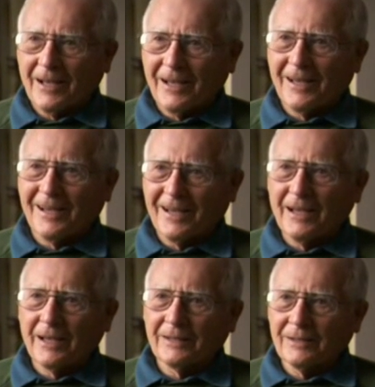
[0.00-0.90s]

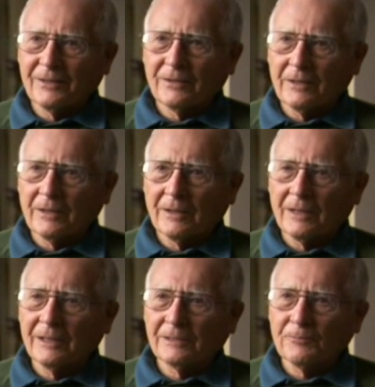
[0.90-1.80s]
and
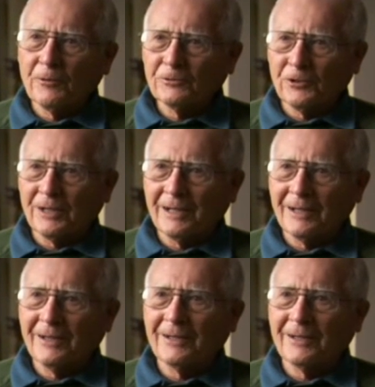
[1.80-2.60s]
its progeny